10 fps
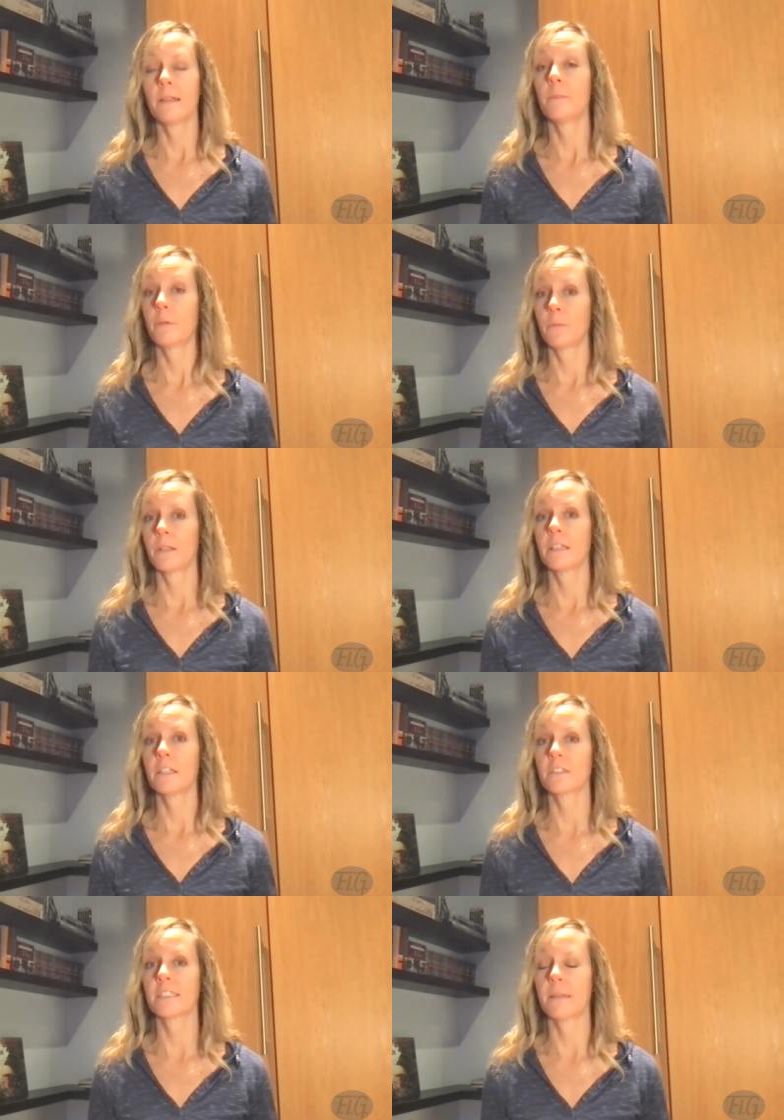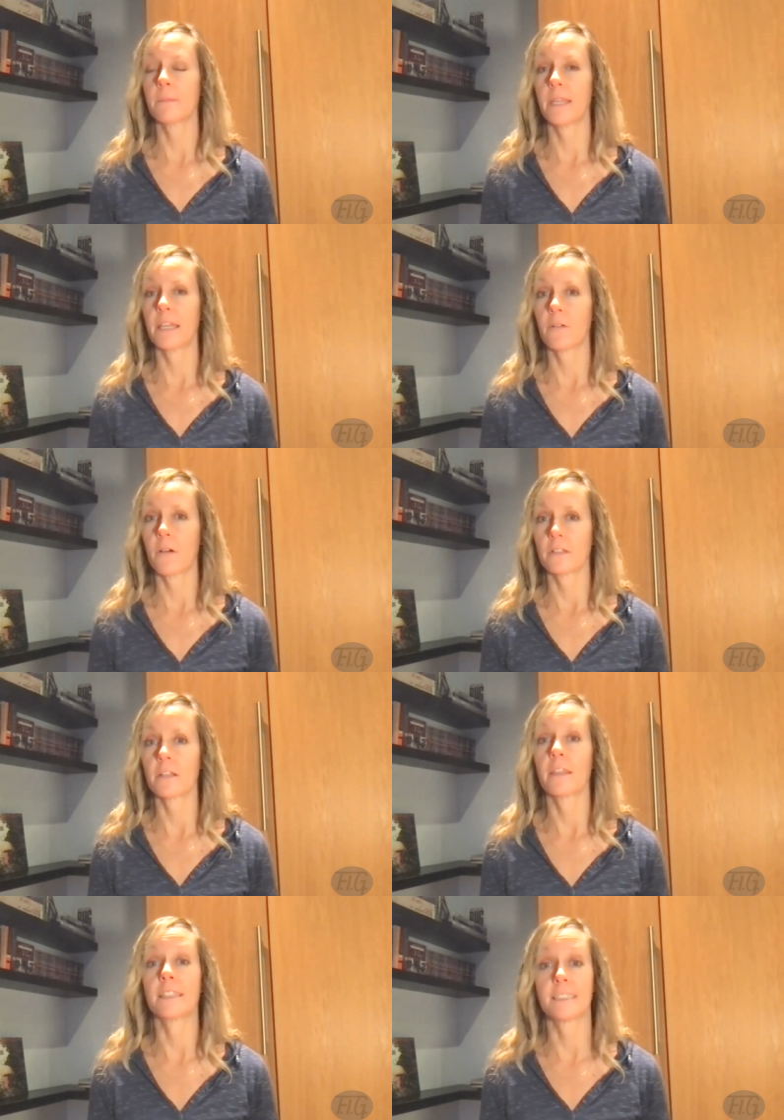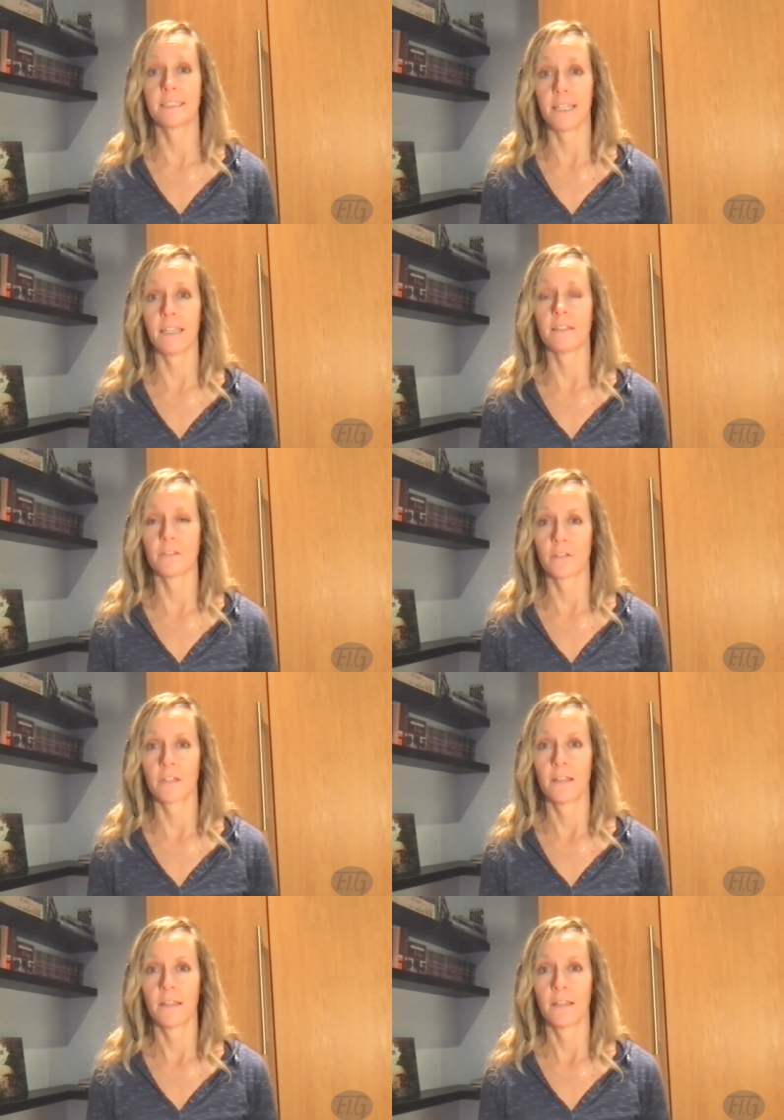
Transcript: but really you're stepping out onto the stage.